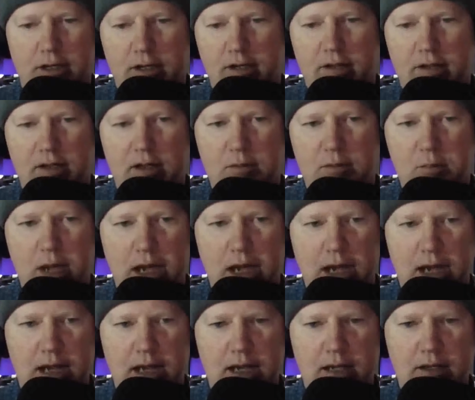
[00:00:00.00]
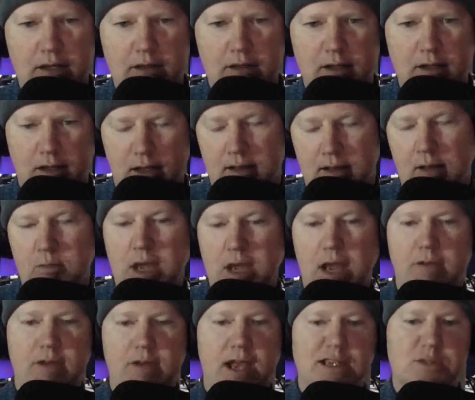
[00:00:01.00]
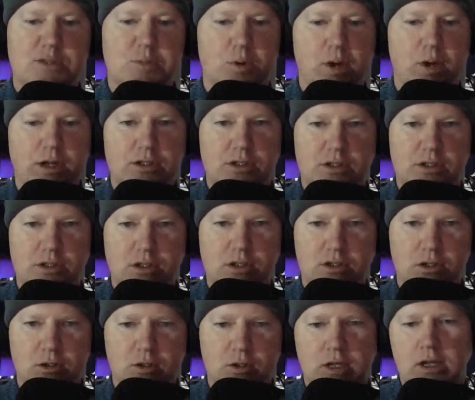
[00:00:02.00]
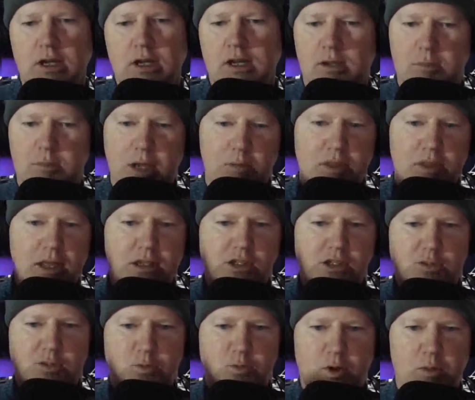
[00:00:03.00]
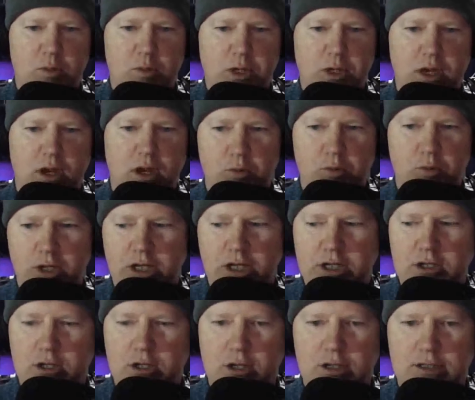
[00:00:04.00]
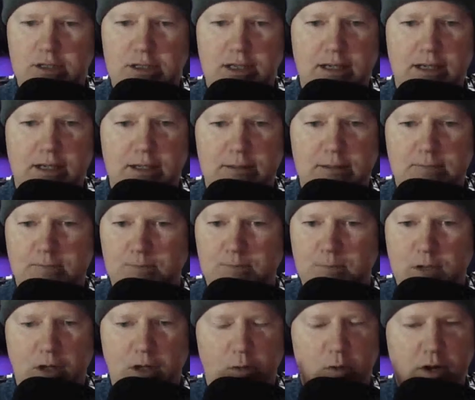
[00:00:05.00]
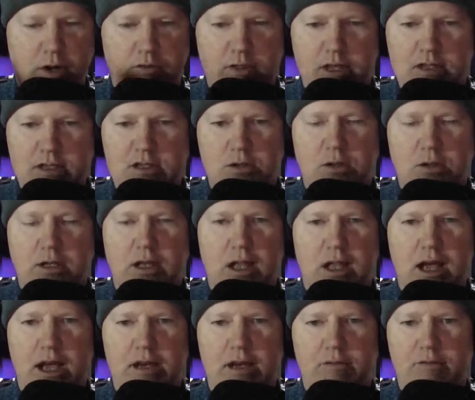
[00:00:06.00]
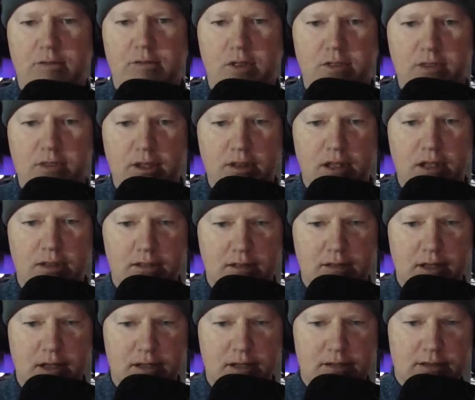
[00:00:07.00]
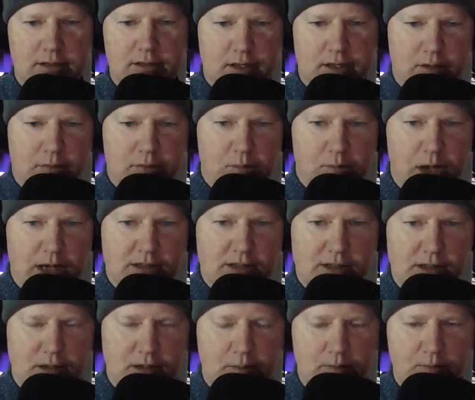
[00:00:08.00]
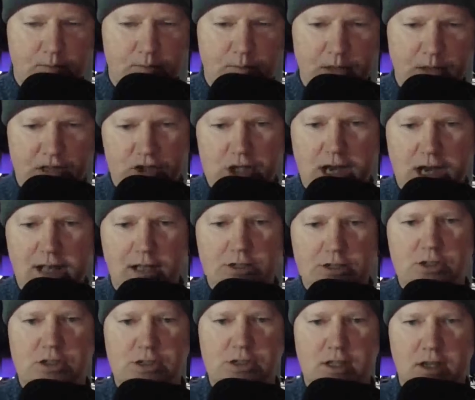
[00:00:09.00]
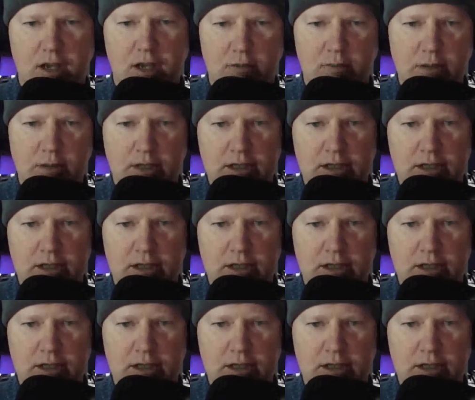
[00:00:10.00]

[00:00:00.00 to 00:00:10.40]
They may have aspirations to do. Maybe they just want to be a really good, whatever they do in life, the thing that makes them, that challenges them.